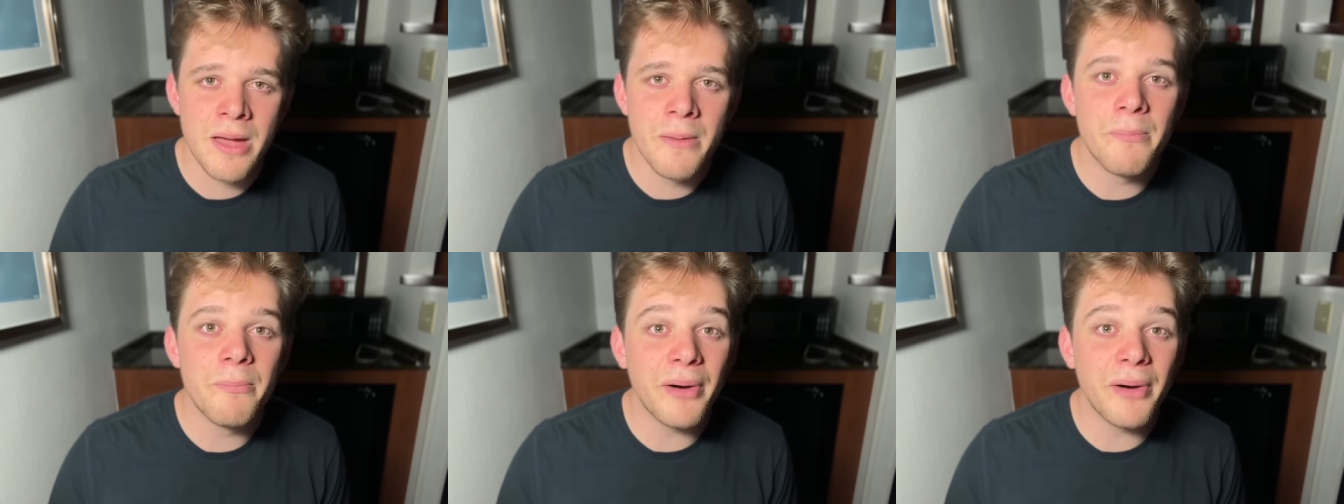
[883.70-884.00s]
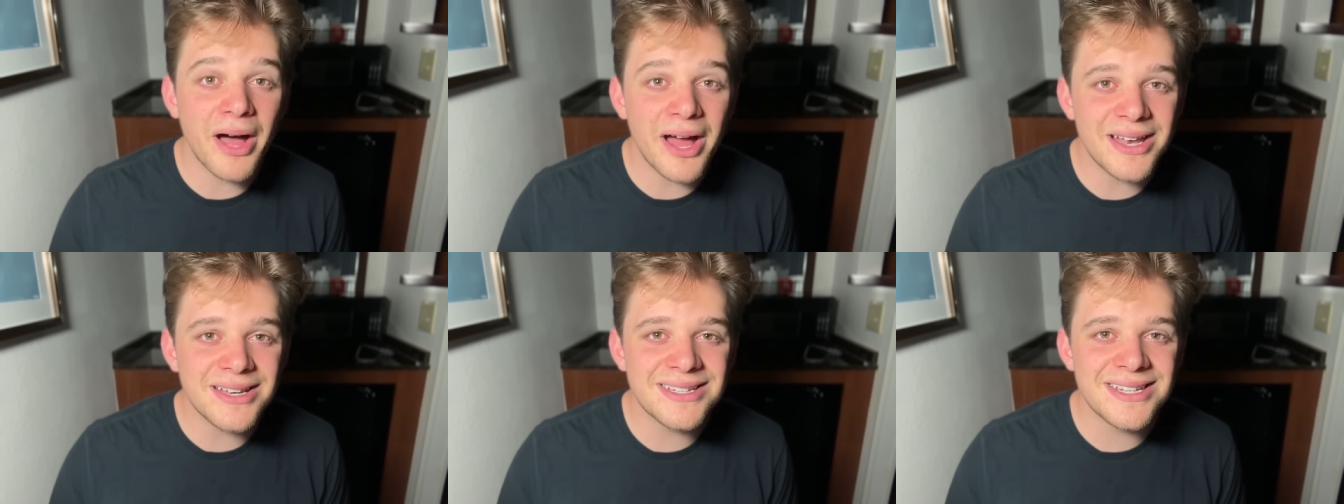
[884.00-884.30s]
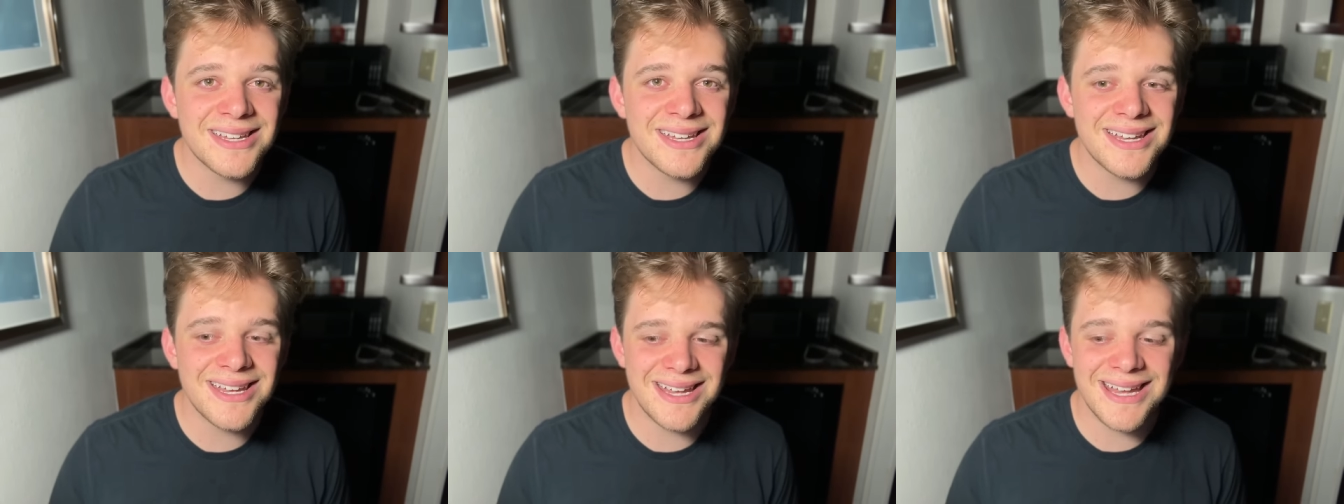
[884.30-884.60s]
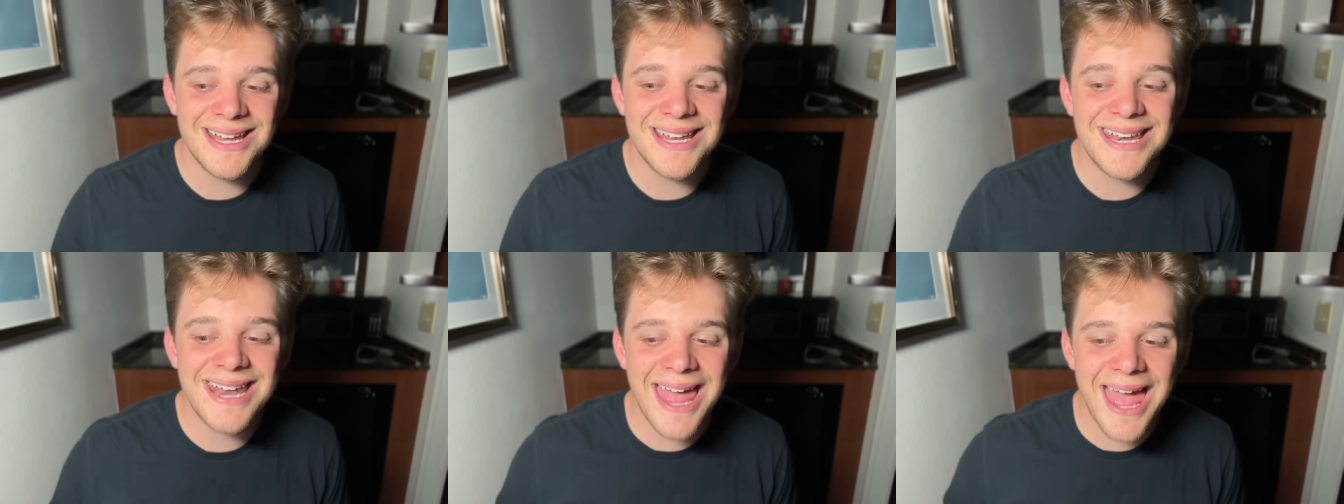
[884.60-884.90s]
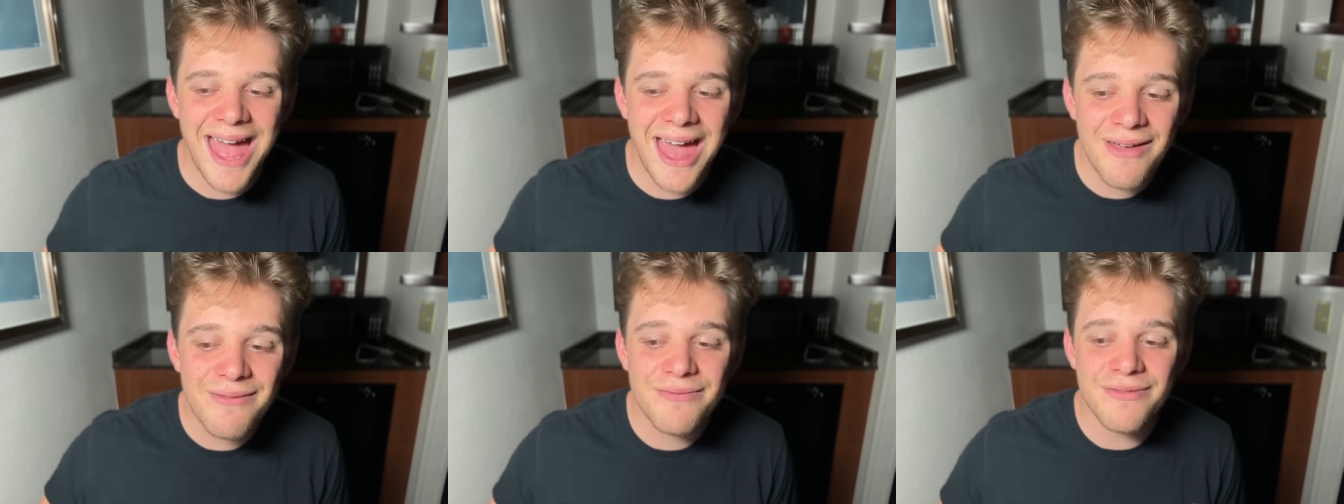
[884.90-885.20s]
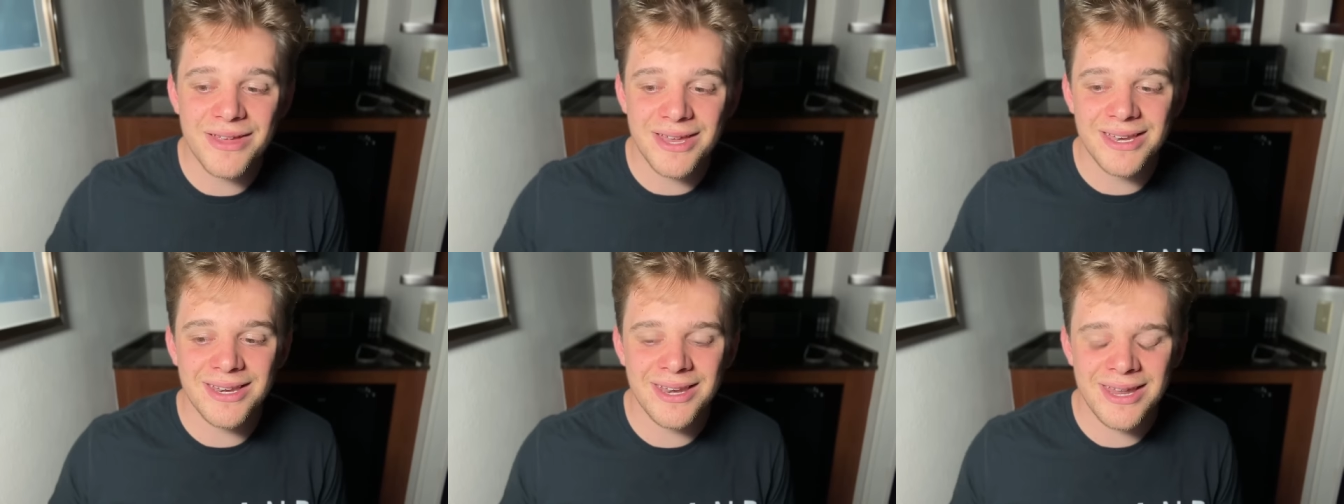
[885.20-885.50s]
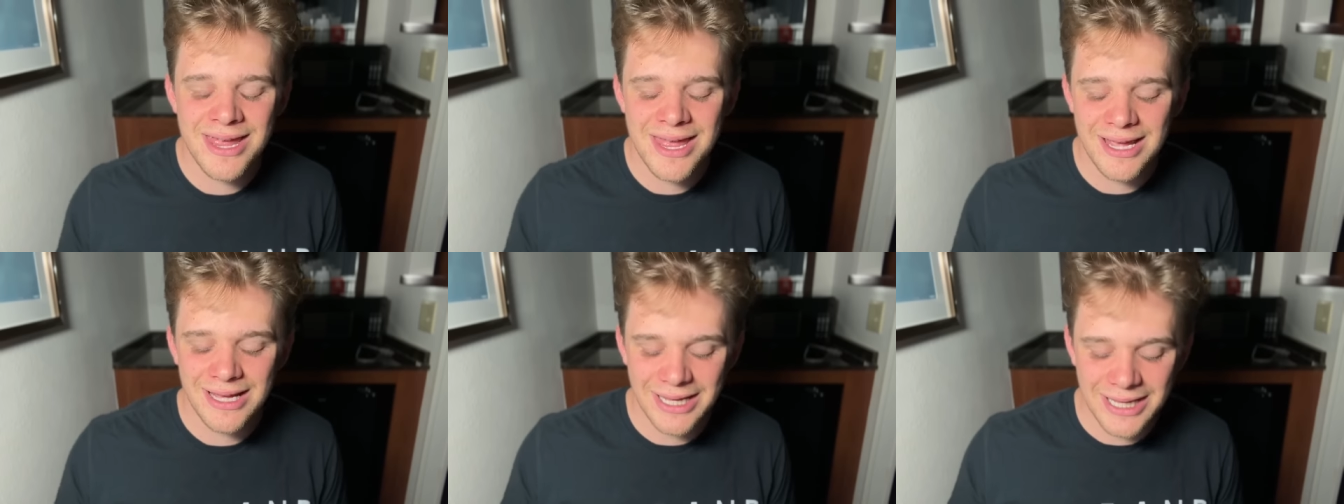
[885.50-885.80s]
but in heaven,
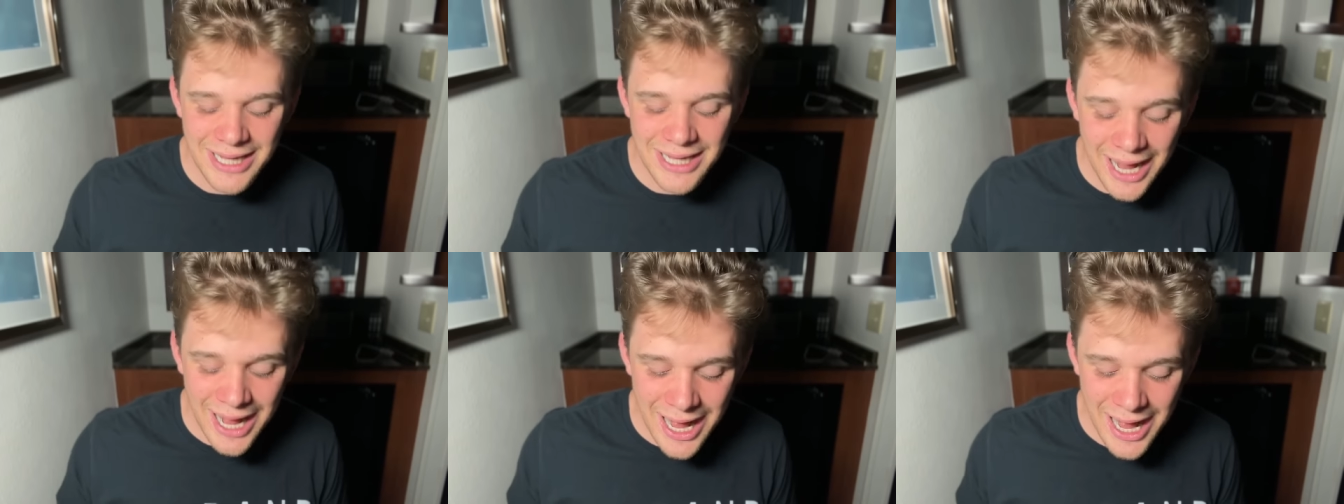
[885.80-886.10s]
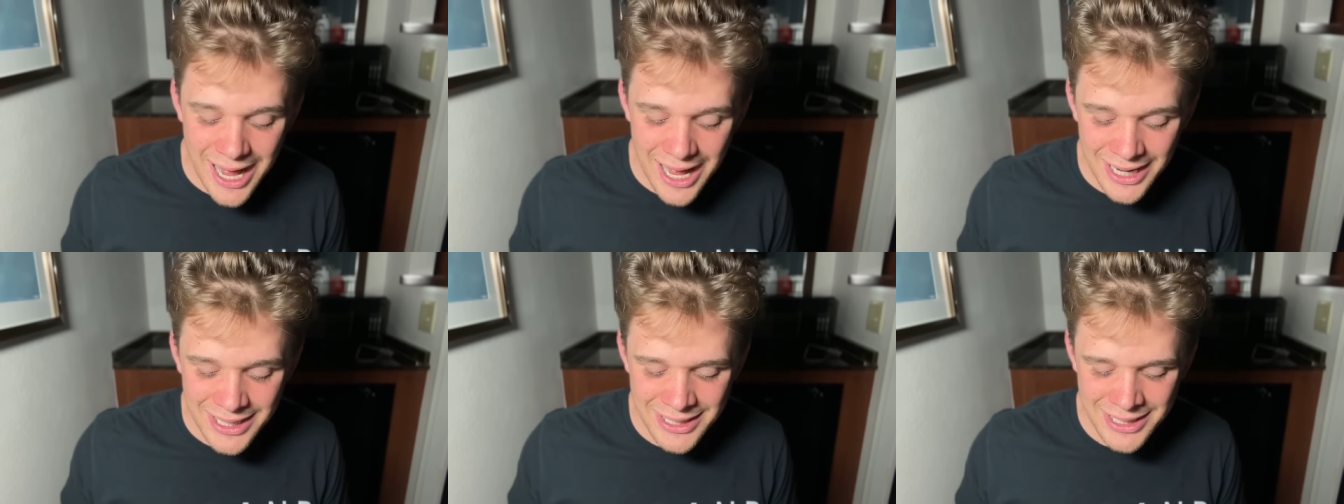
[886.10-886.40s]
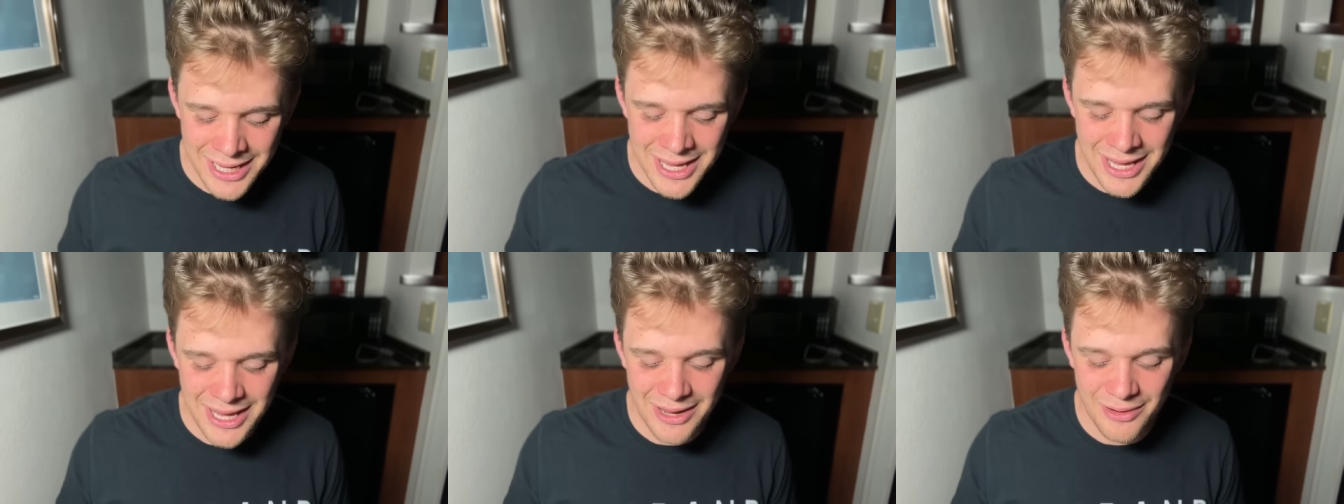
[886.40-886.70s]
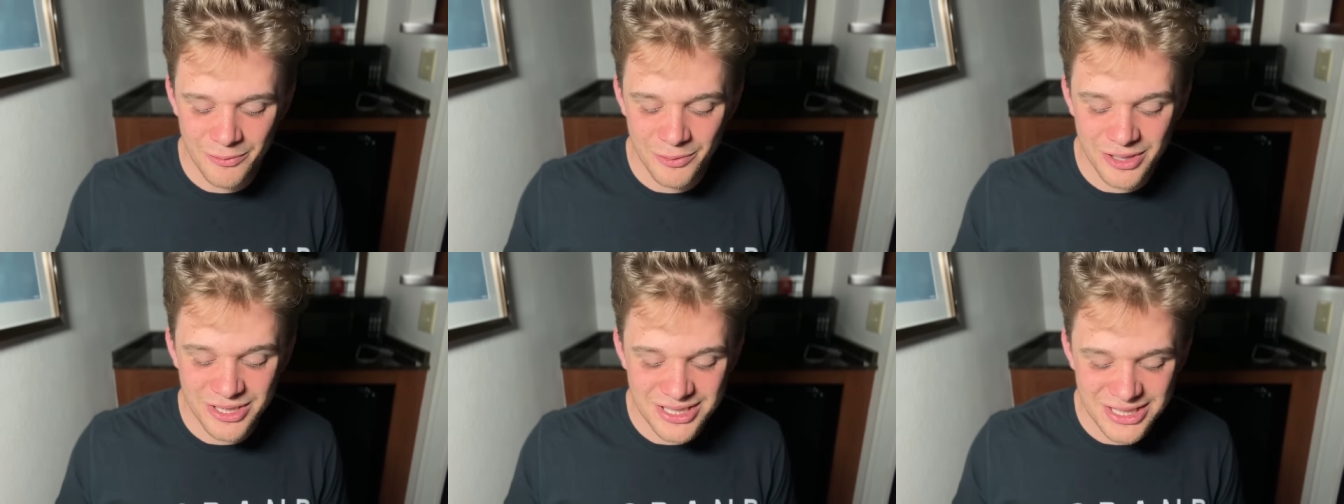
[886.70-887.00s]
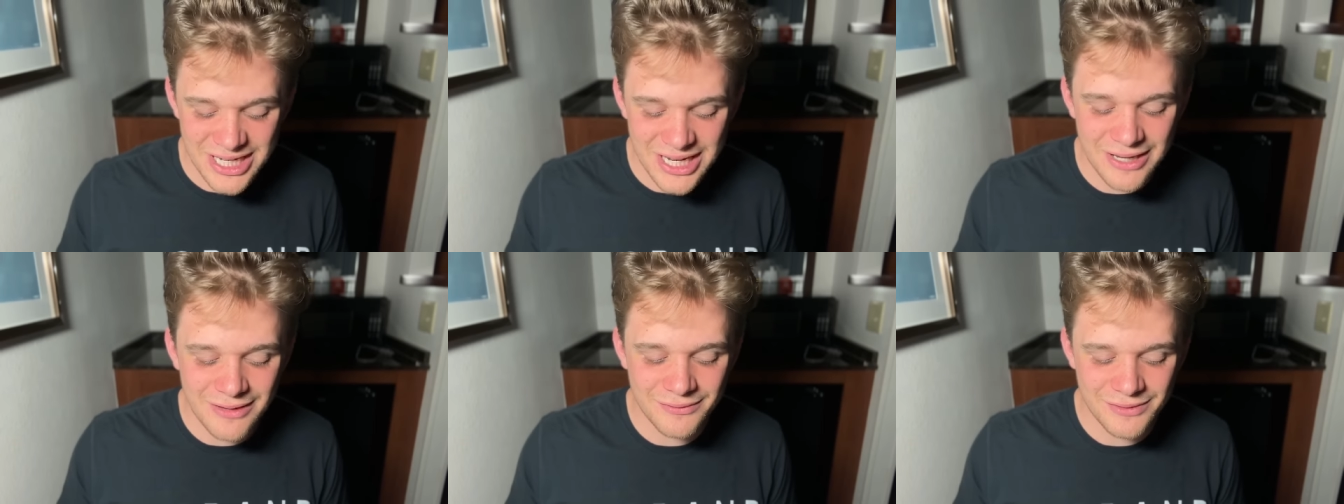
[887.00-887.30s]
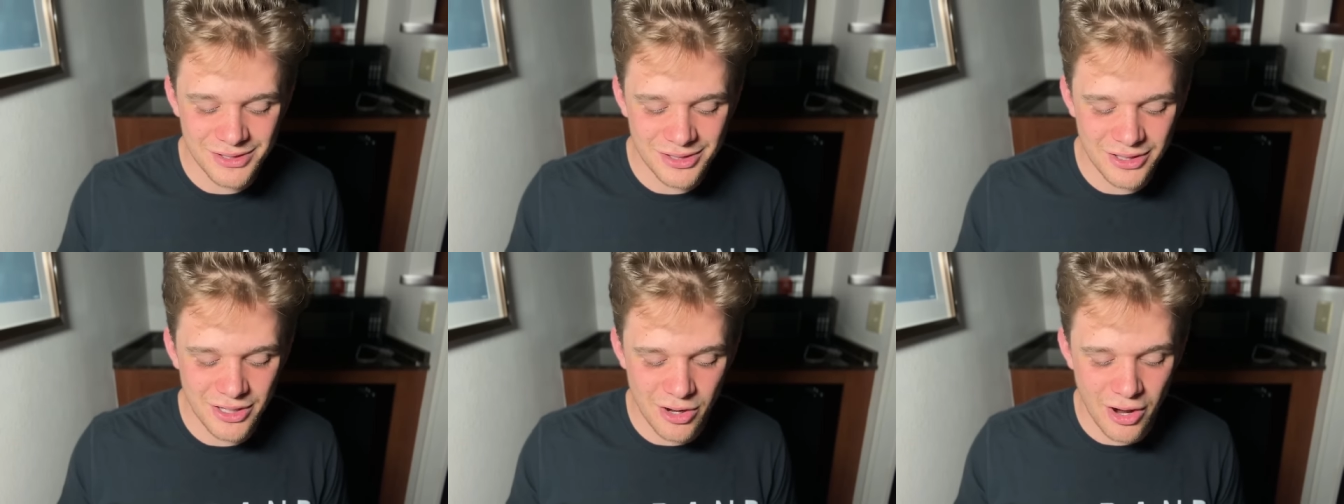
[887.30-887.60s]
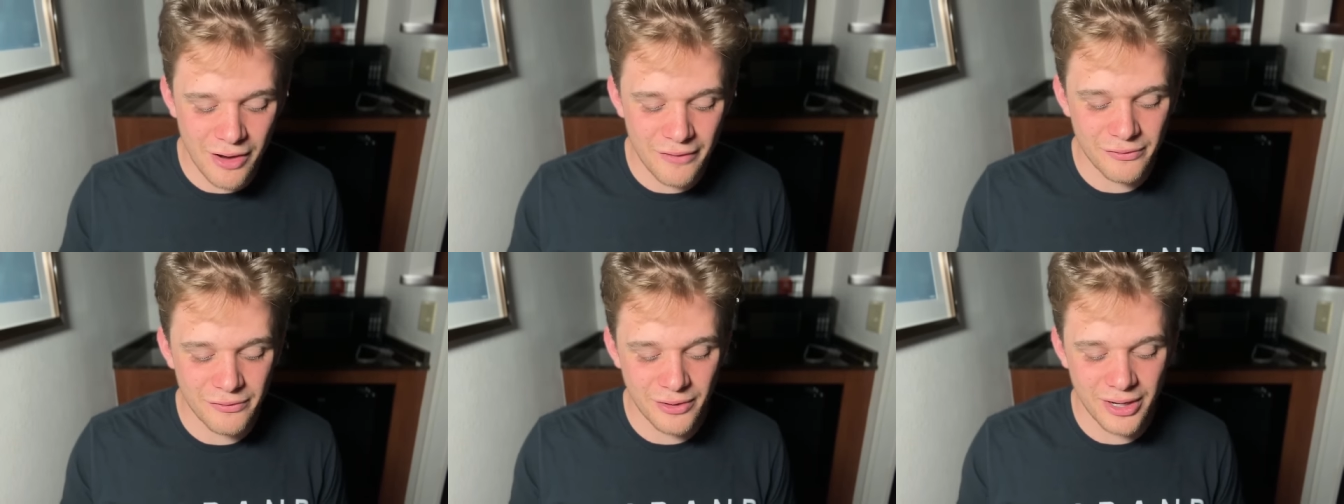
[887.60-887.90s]
God receives the
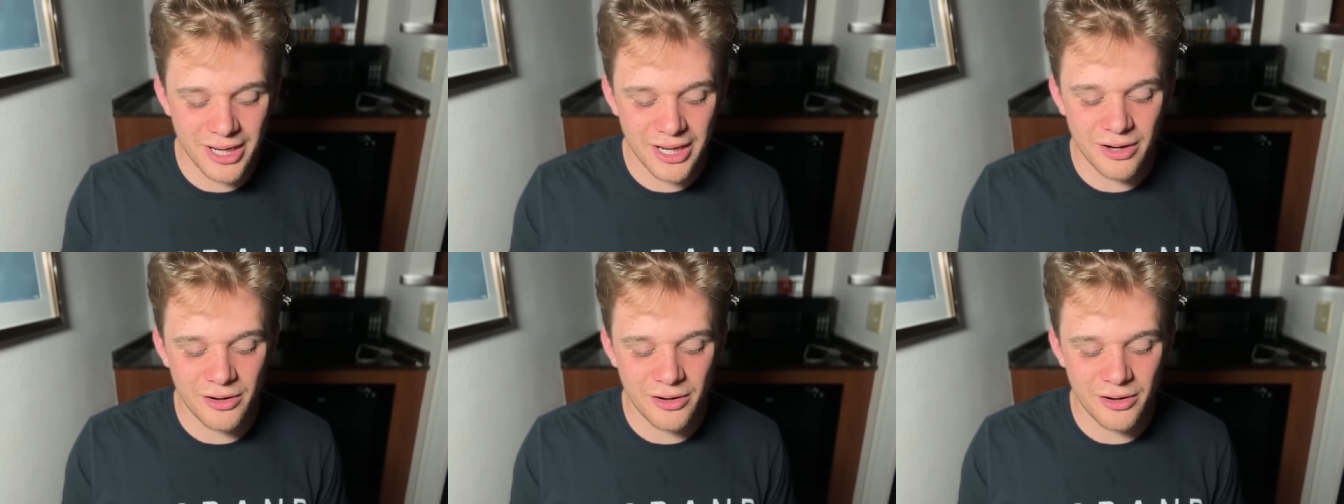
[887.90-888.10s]
offering.